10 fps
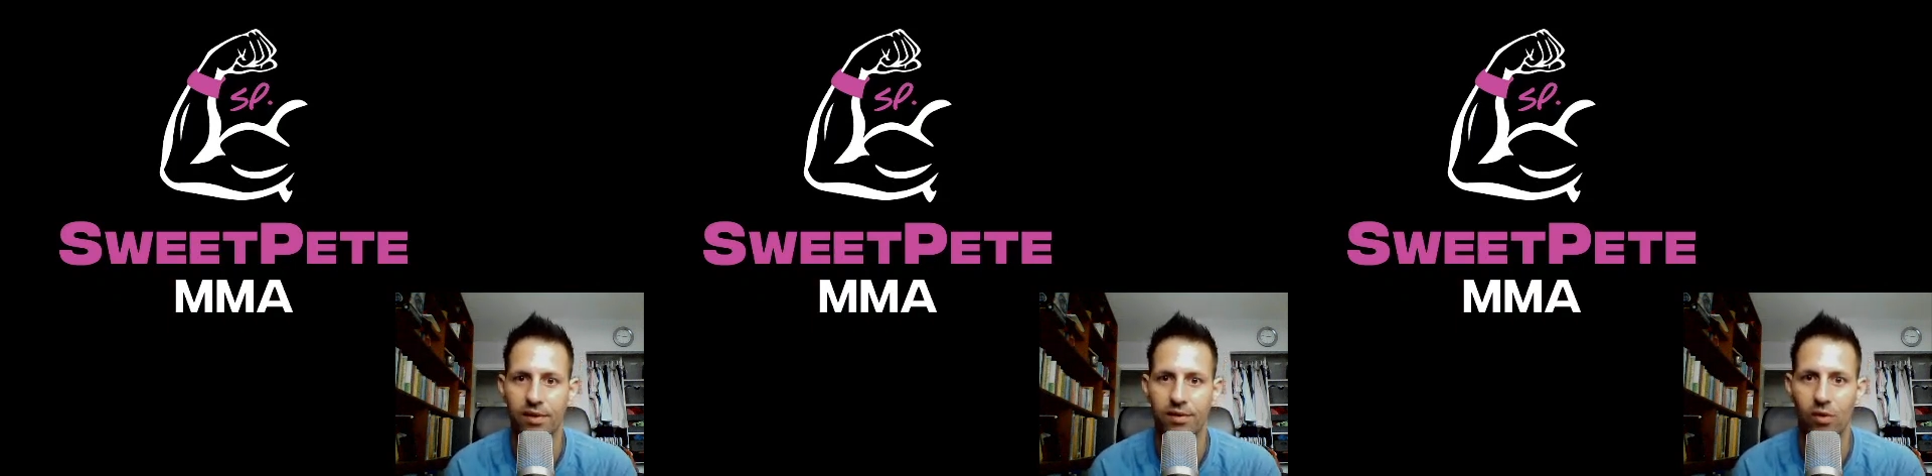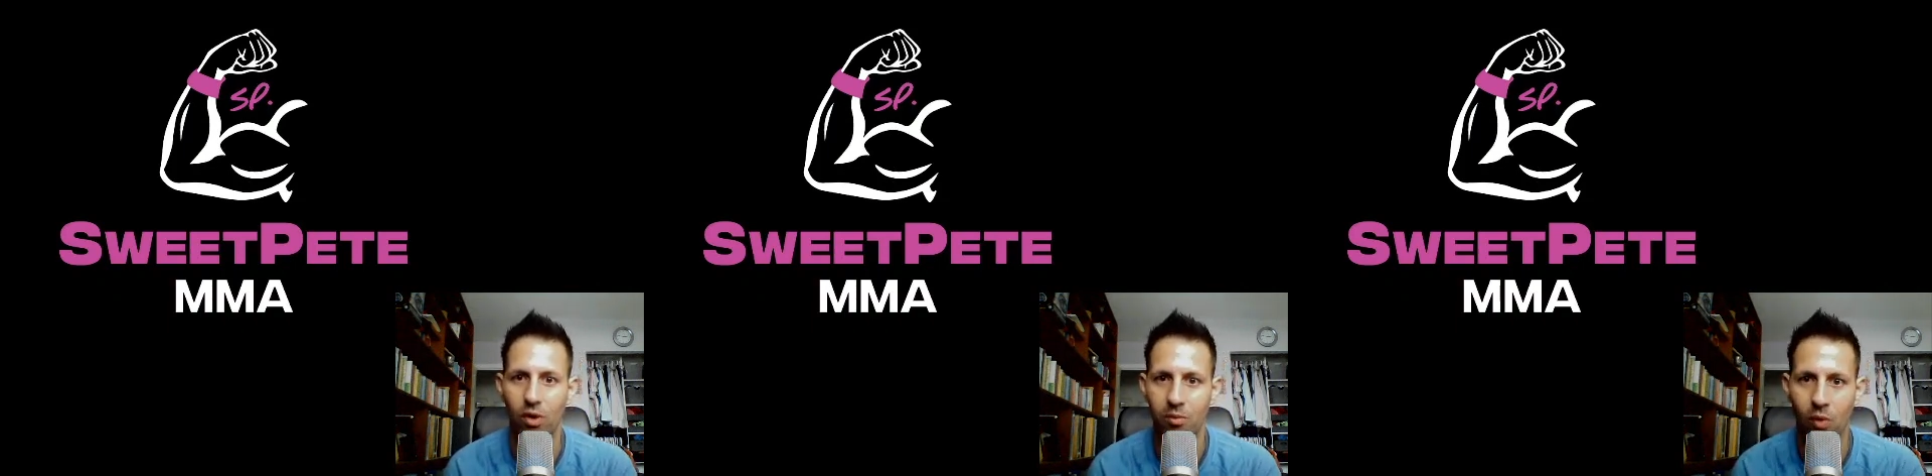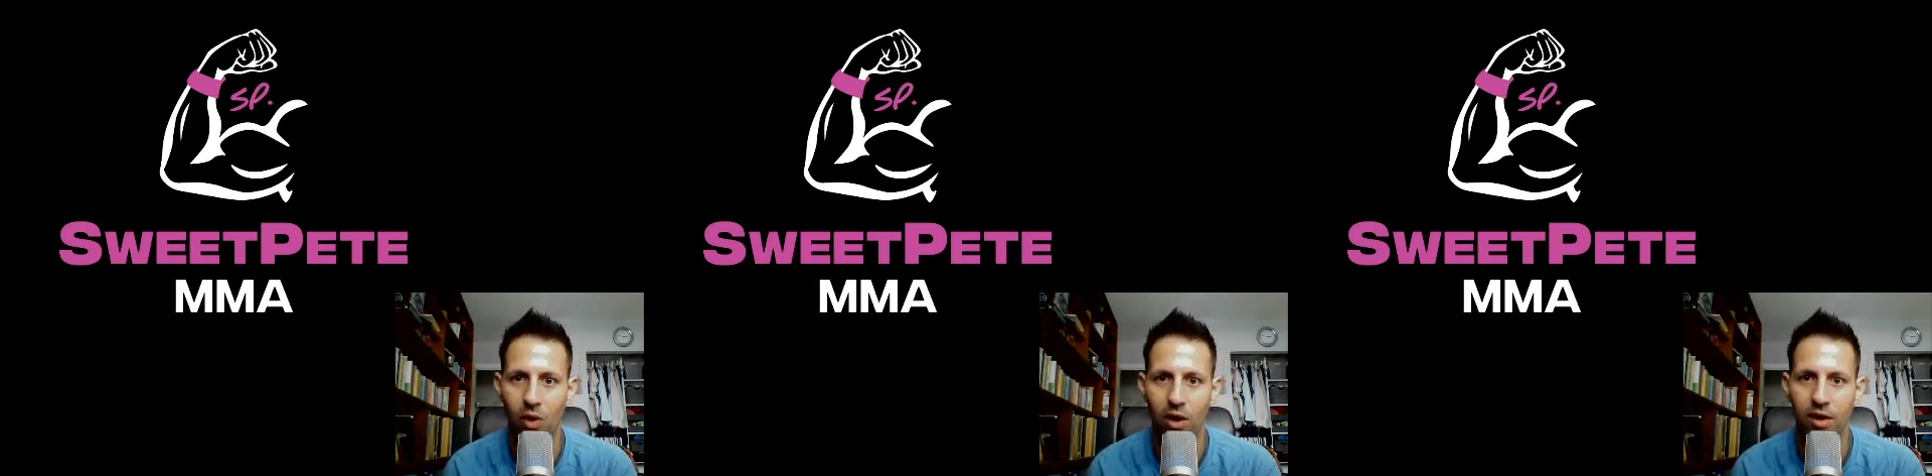or
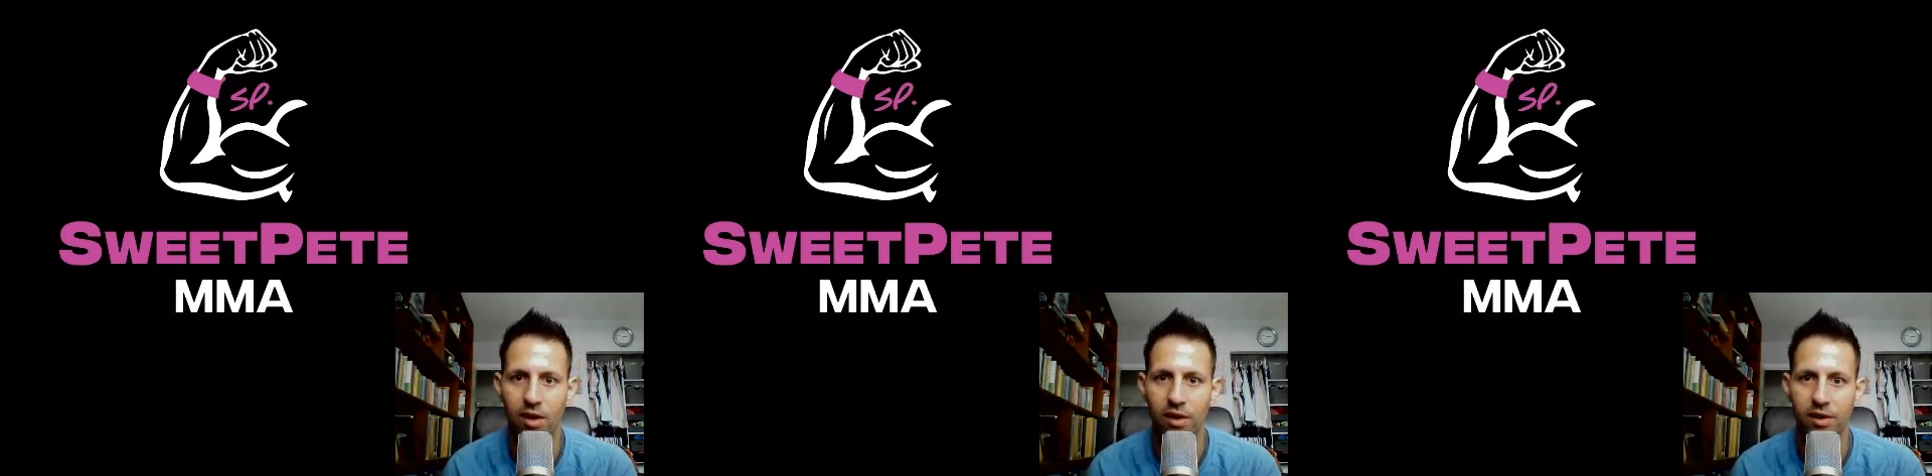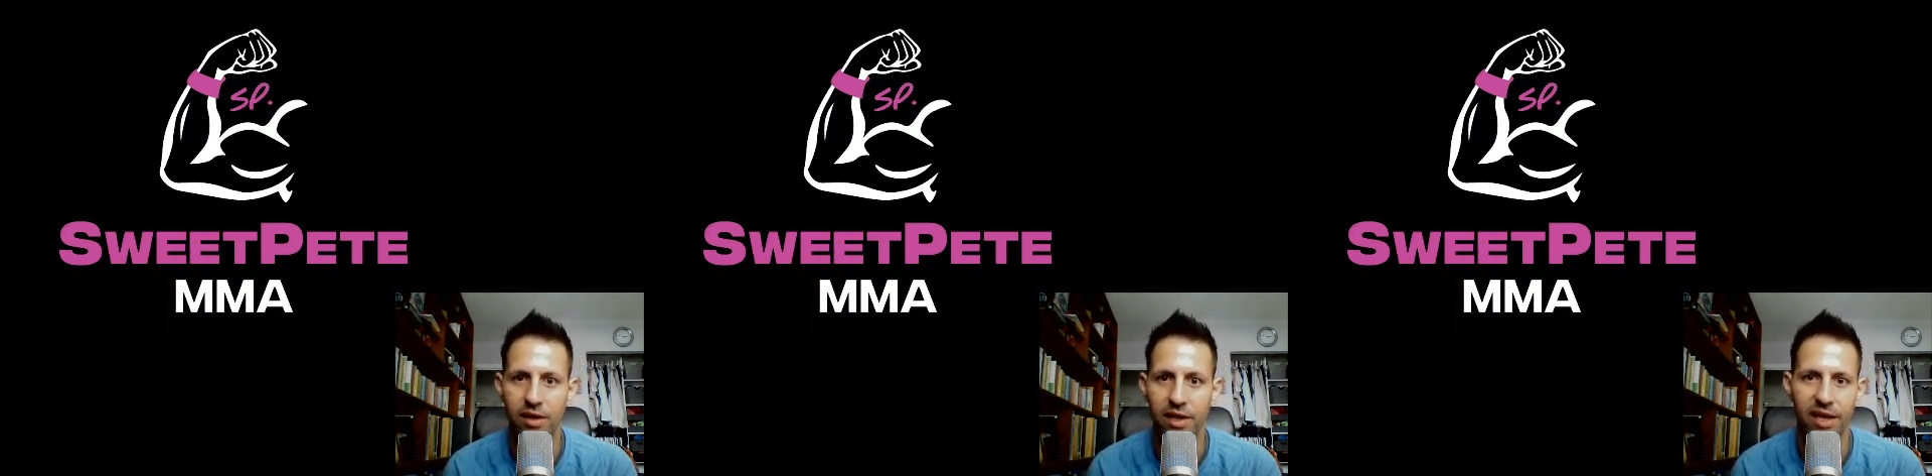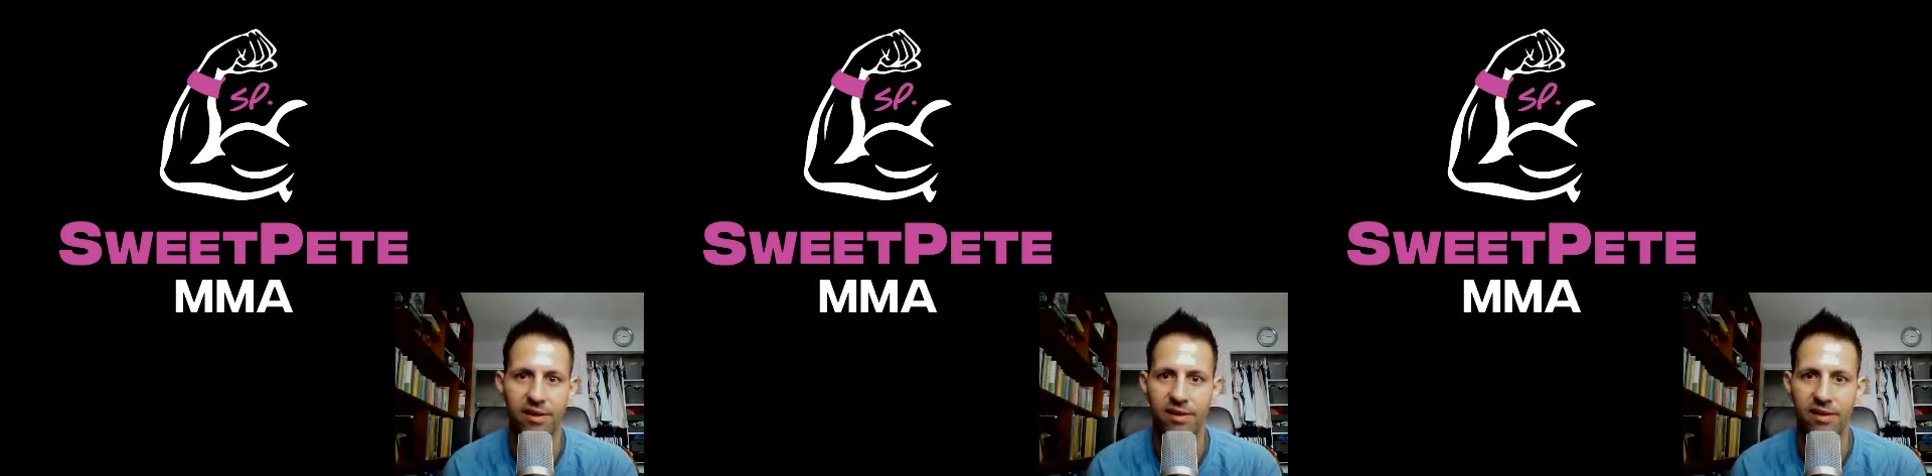more in